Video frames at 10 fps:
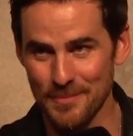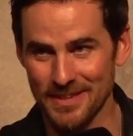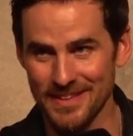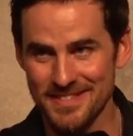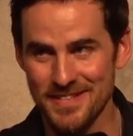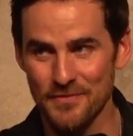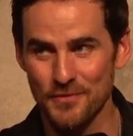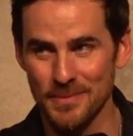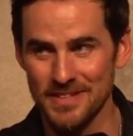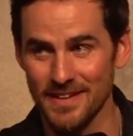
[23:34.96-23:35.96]
I mean, that's not
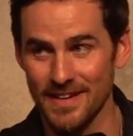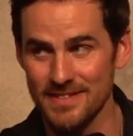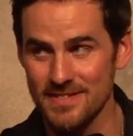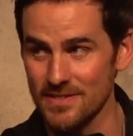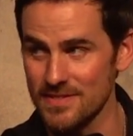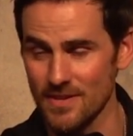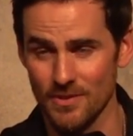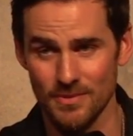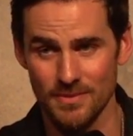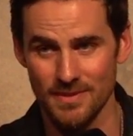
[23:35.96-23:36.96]
for me to answer,
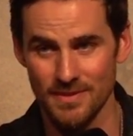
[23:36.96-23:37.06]
so...